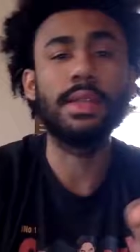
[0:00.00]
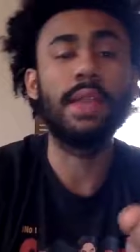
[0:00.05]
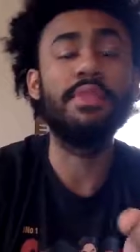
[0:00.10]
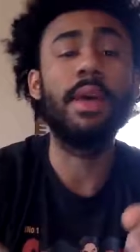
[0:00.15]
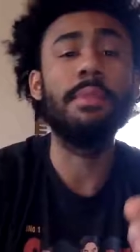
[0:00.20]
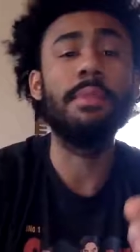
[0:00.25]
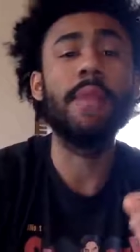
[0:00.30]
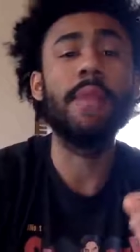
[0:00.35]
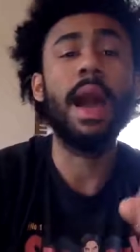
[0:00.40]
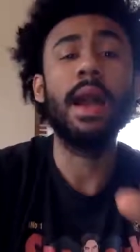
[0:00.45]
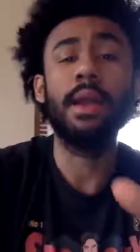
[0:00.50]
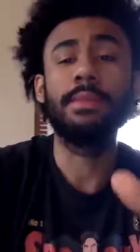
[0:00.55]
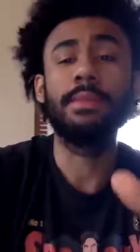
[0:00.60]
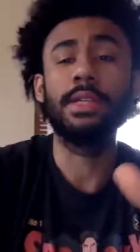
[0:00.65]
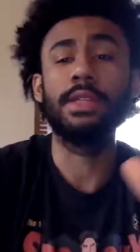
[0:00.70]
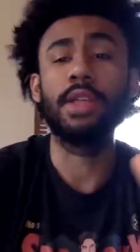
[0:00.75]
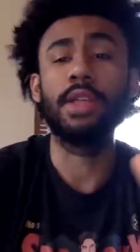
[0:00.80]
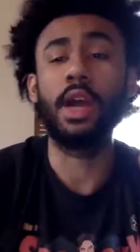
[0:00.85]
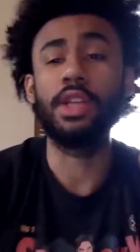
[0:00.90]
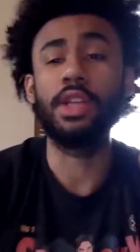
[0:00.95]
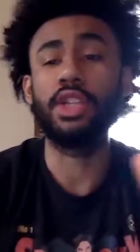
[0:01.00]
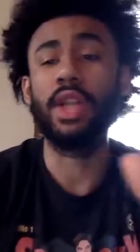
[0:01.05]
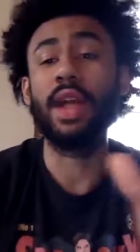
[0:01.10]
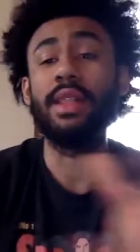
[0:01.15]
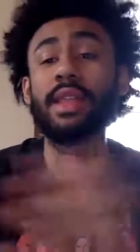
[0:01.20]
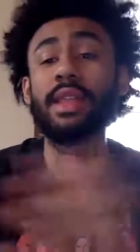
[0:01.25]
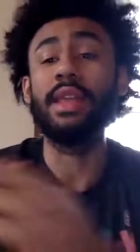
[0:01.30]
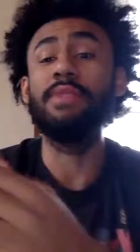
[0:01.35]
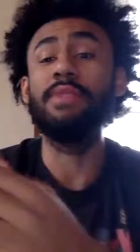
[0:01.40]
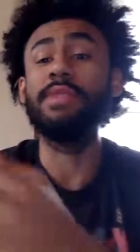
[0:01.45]
not up to touch and I
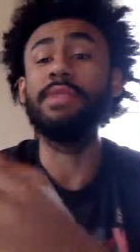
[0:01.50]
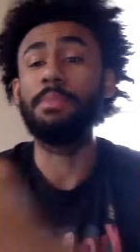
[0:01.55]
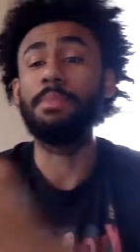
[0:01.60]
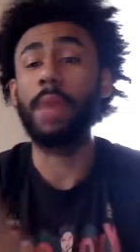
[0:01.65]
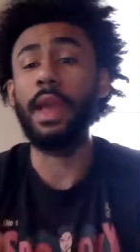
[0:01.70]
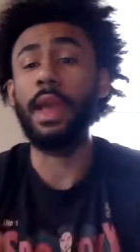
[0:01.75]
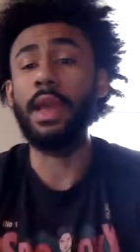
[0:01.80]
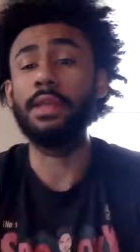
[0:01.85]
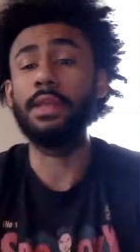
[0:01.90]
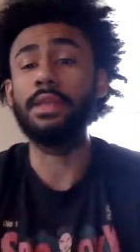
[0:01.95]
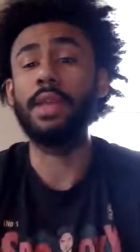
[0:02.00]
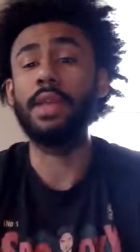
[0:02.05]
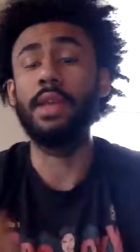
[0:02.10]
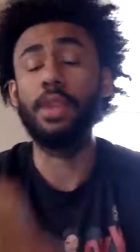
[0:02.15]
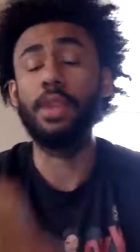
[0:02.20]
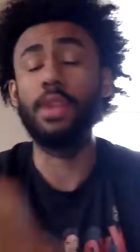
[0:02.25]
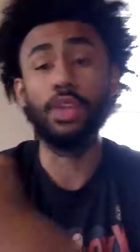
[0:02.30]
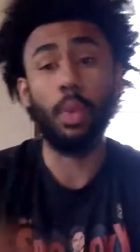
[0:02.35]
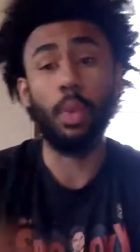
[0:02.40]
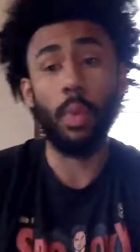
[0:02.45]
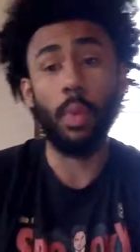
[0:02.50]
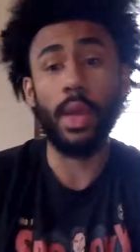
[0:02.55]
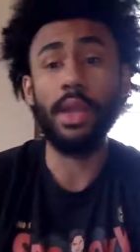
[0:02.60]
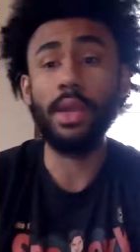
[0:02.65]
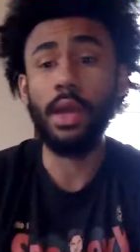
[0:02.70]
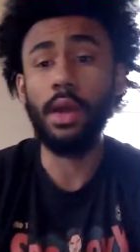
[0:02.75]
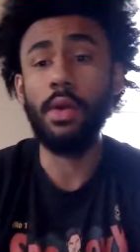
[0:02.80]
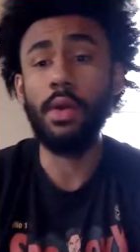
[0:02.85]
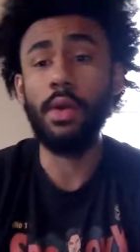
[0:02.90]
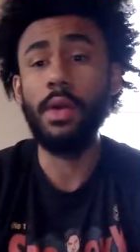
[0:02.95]
leave space and there's a
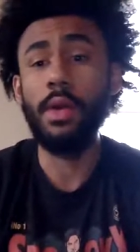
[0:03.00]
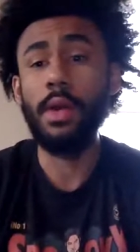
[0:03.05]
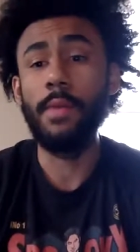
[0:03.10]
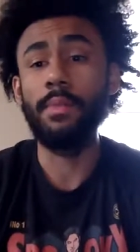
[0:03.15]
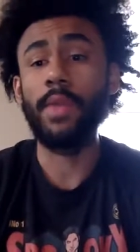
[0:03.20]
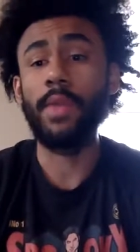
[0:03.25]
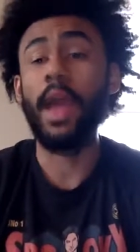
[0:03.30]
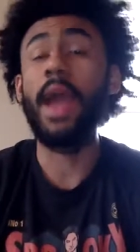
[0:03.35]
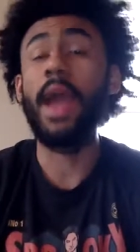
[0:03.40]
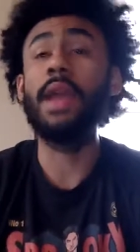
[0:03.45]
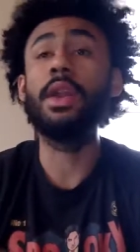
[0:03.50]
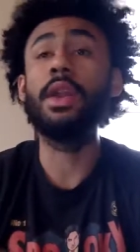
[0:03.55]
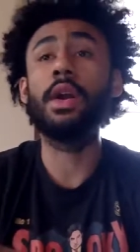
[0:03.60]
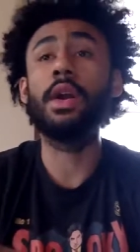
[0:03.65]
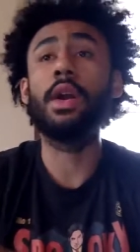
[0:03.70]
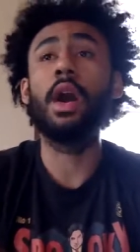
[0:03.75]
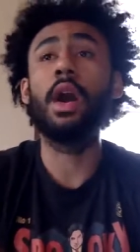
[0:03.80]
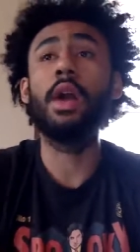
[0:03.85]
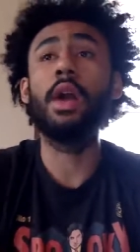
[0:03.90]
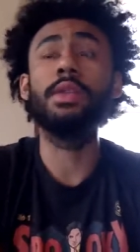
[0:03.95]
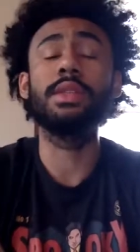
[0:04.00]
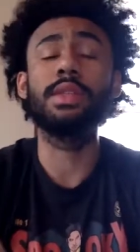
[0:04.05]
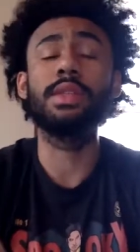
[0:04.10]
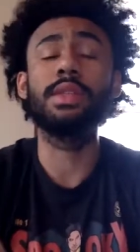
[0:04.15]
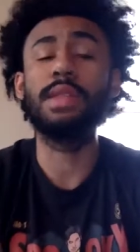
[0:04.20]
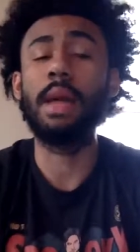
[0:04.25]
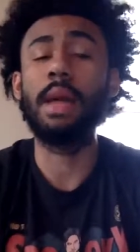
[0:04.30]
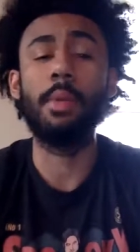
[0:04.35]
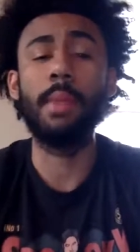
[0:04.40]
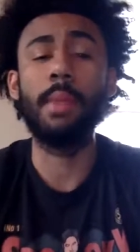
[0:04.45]
window and our guard doesn't
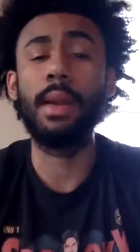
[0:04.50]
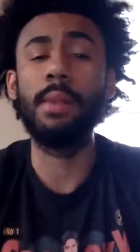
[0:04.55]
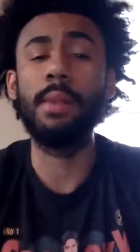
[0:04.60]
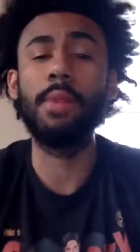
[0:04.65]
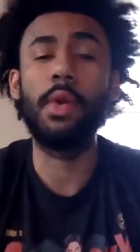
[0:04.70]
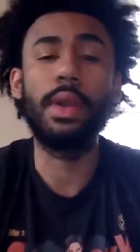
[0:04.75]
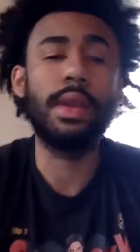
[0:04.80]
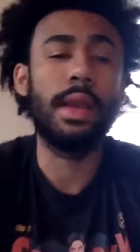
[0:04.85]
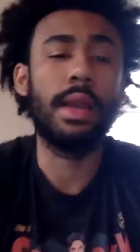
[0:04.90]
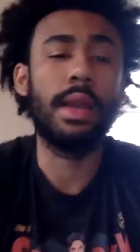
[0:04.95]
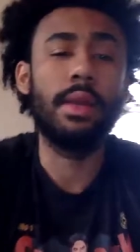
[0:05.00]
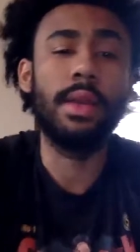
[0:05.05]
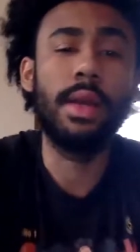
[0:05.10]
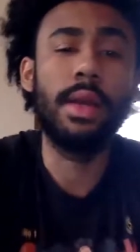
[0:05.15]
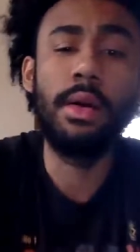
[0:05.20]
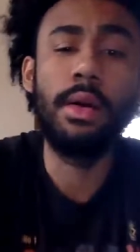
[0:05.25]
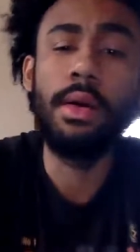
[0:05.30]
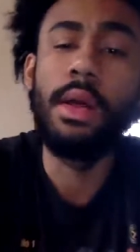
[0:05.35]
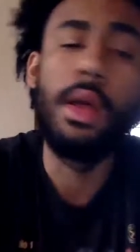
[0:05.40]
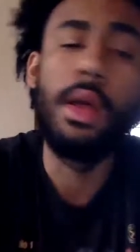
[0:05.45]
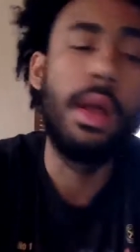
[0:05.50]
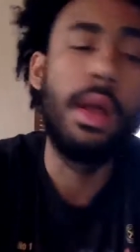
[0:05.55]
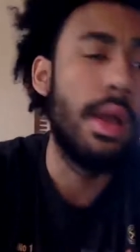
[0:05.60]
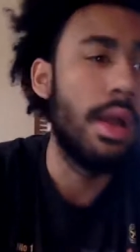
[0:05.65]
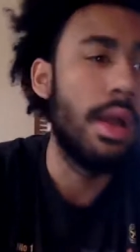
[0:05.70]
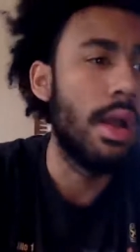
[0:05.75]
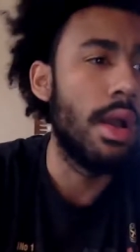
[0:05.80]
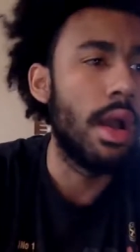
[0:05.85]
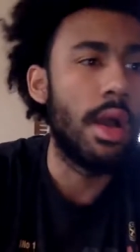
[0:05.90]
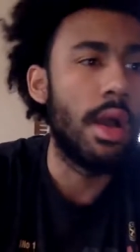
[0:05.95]
stop momentum going downhill,
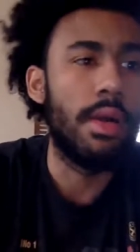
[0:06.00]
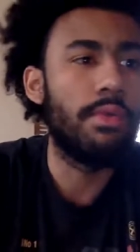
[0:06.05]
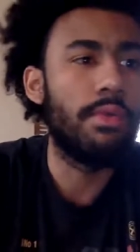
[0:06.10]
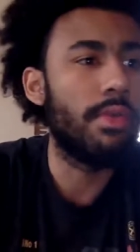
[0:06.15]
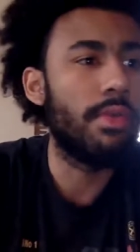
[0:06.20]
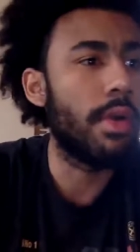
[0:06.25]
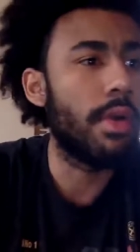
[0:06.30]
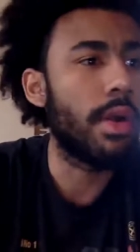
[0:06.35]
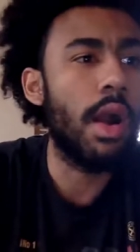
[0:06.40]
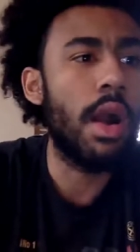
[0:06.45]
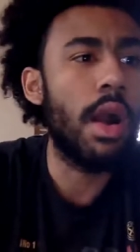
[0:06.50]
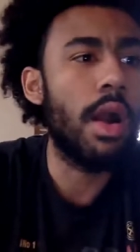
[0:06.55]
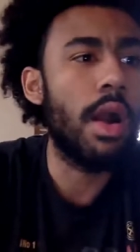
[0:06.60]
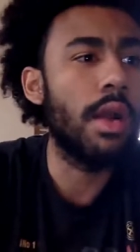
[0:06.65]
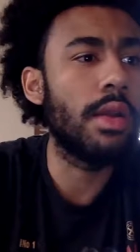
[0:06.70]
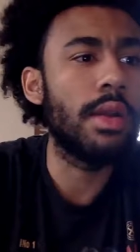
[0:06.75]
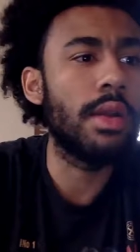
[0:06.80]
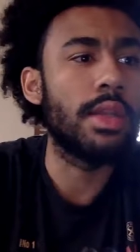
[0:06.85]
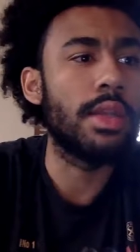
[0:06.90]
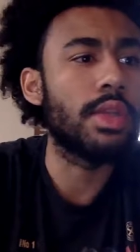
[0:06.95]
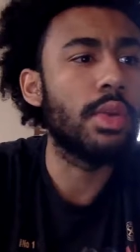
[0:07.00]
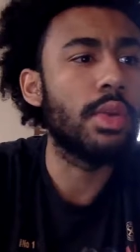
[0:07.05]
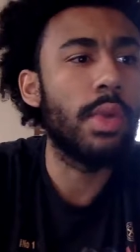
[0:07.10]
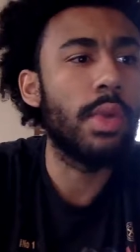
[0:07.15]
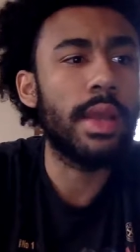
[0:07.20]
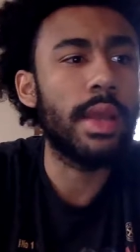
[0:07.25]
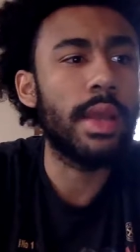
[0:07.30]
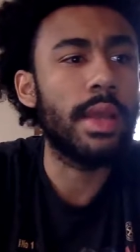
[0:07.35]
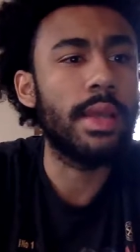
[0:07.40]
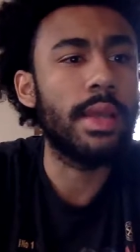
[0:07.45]
for a guard as
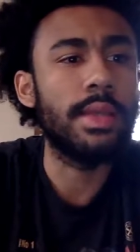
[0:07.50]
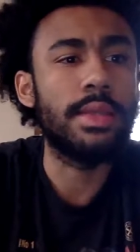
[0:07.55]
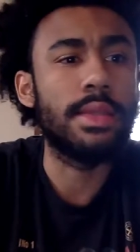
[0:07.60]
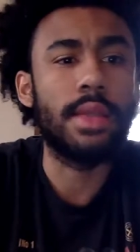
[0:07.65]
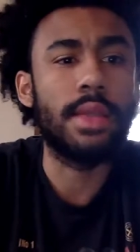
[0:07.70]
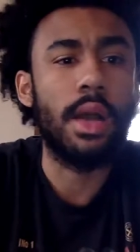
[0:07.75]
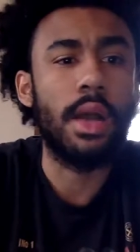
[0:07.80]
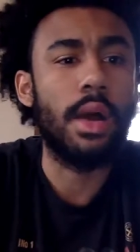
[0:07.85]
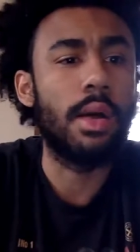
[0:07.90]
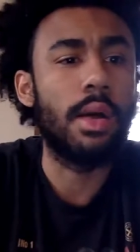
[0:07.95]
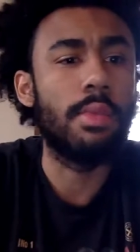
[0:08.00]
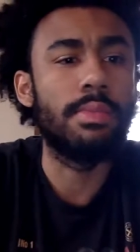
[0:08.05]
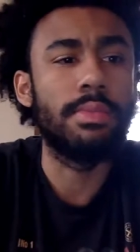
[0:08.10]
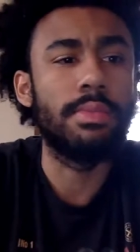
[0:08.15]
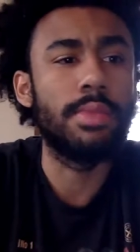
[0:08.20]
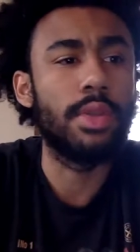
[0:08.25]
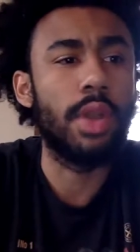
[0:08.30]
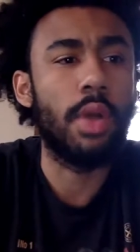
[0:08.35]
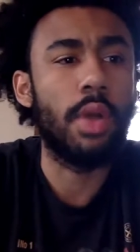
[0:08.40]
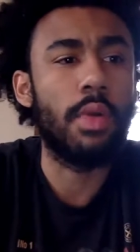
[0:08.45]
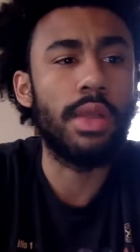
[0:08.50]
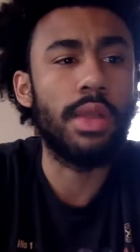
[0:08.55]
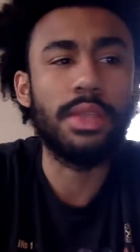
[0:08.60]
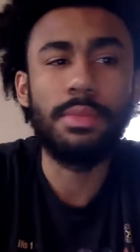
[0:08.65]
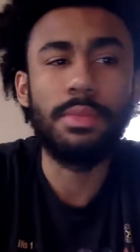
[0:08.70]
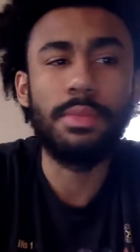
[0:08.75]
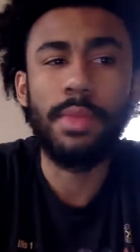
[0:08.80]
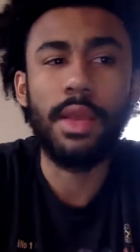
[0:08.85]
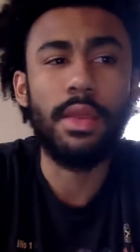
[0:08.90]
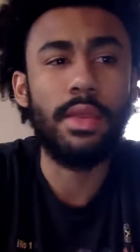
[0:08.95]
quick as, Russ
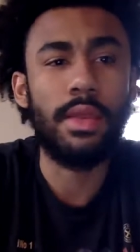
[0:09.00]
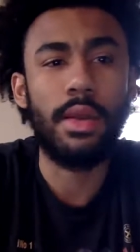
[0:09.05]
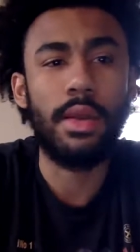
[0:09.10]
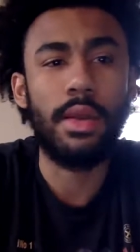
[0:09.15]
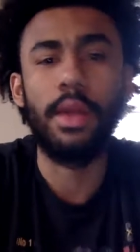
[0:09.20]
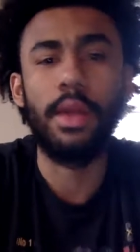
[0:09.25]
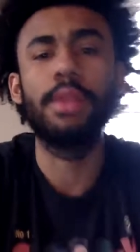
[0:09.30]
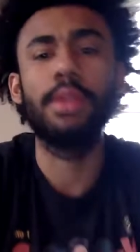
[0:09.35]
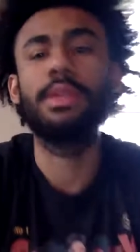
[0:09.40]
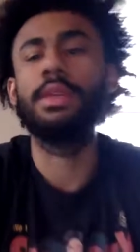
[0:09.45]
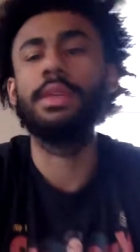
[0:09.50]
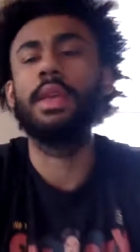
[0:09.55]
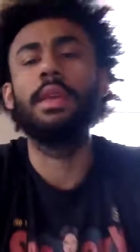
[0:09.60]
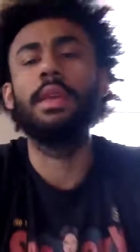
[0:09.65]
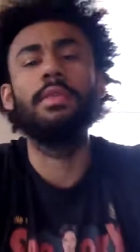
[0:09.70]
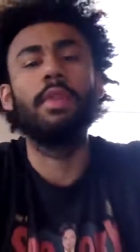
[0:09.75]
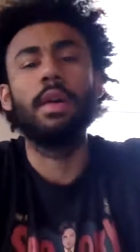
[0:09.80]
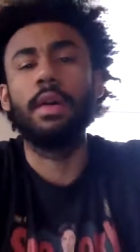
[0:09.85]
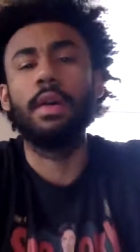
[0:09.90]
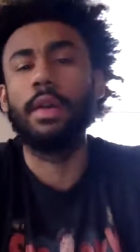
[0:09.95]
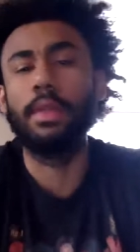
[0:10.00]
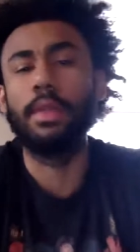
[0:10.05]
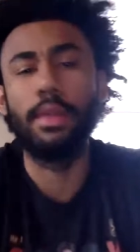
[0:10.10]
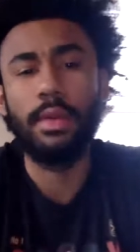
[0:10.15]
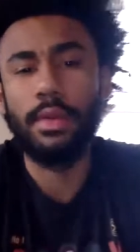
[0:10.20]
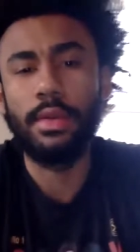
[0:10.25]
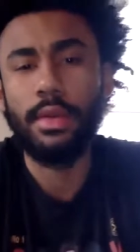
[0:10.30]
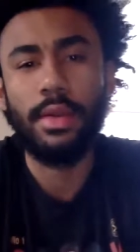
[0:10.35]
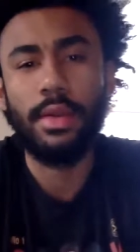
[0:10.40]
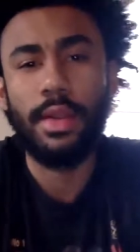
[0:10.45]
Smith or Siva,
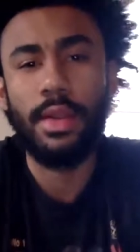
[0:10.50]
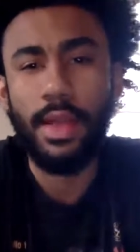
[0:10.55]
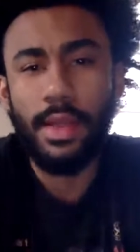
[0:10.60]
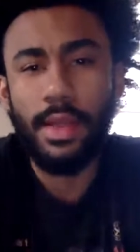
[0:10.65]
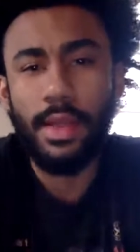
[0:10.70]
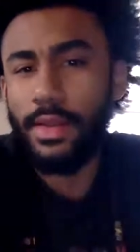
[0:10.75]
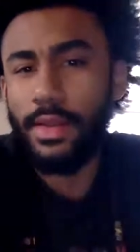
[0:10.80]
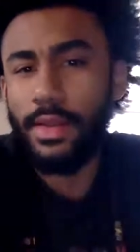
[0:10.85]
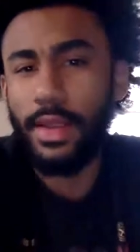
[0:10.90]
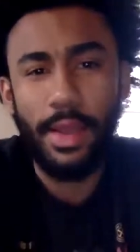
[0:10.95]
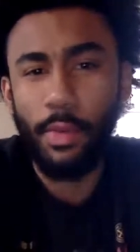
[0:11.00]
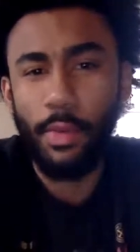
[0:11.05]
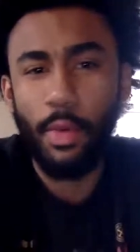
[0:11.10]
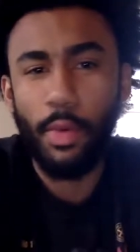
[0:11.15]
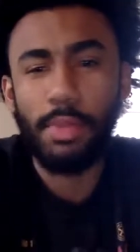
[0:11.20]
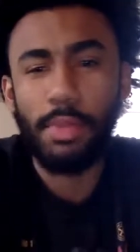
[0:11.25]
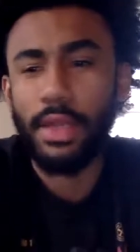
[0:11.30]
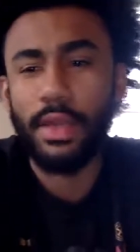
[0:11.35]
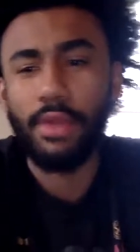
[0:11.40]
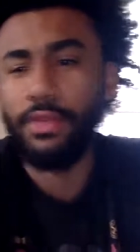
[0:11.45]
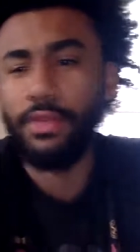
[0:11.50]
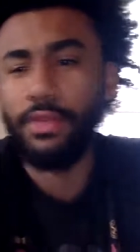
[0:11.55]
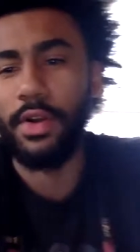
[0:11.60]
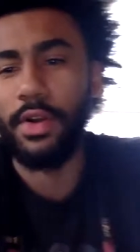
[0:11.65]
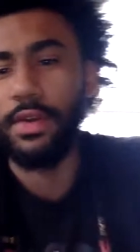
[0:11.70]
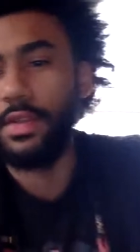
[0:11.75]
it wouldn't be difficult.